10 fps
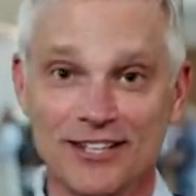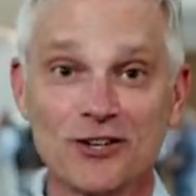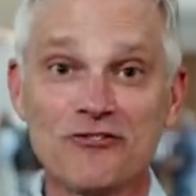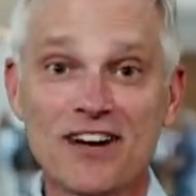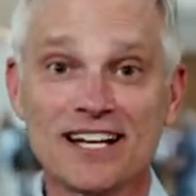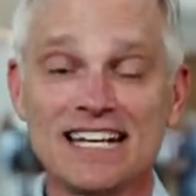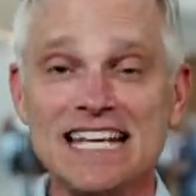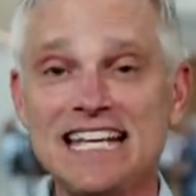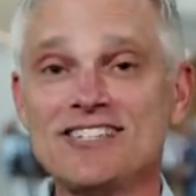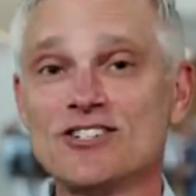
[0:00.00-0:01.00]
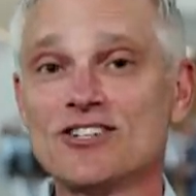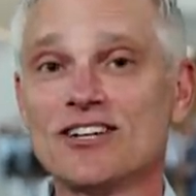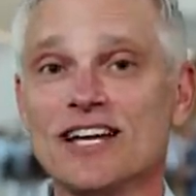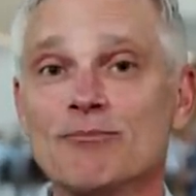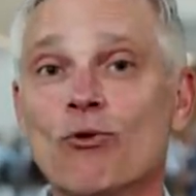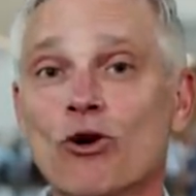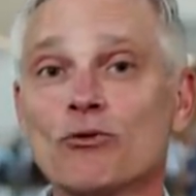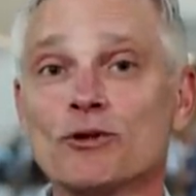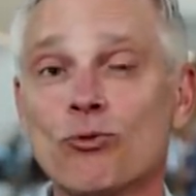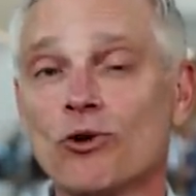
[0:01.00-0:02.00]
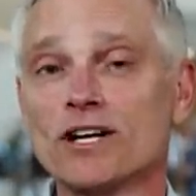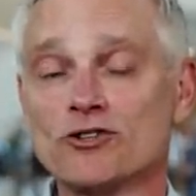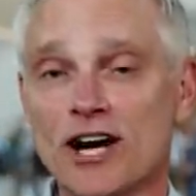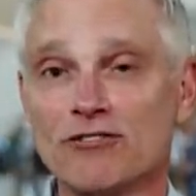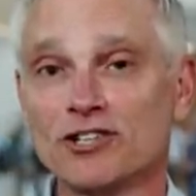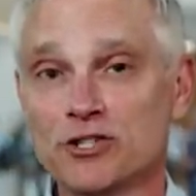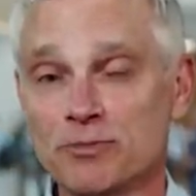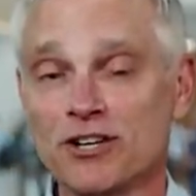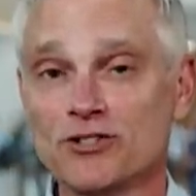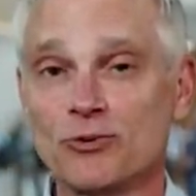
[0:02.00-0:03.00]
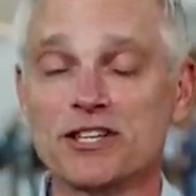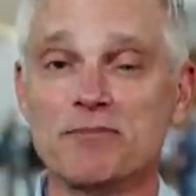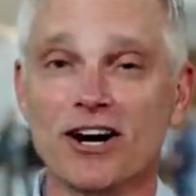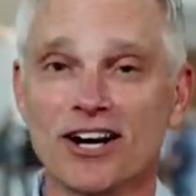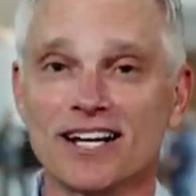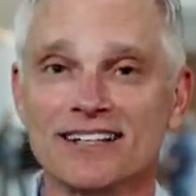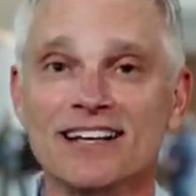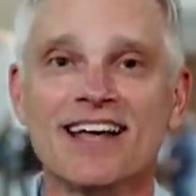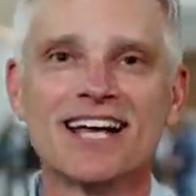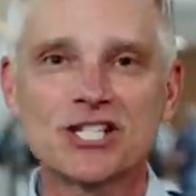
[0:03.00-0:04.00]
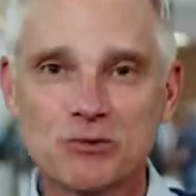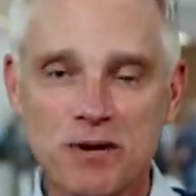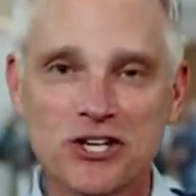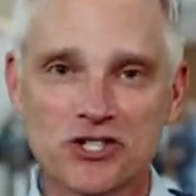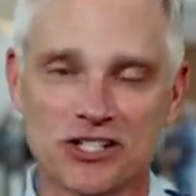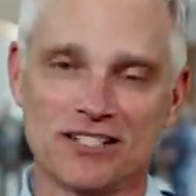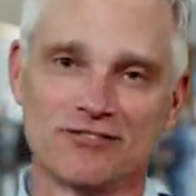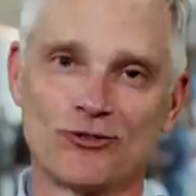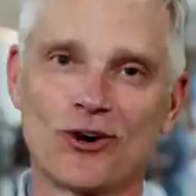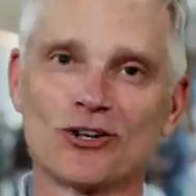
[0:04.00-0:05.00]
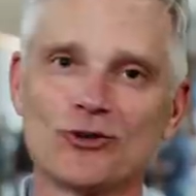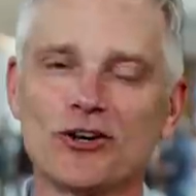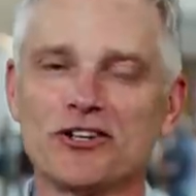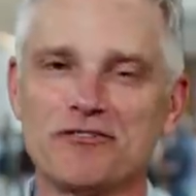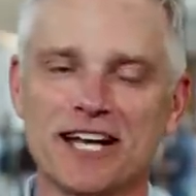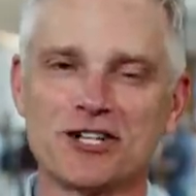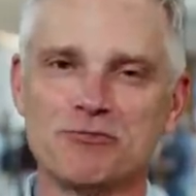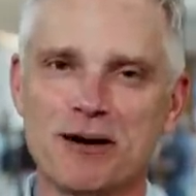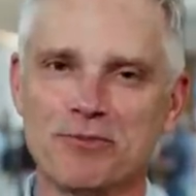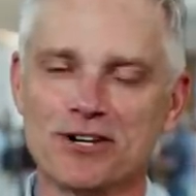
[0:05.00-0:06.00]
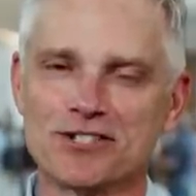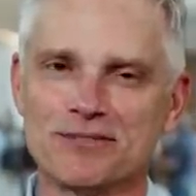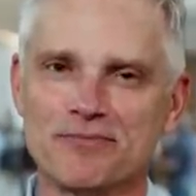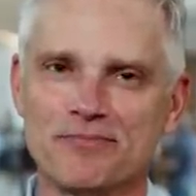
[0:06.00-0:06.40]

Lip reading: you'll find an easier and more rewarding travel experience with American, especially for our loyal AAdvantage members.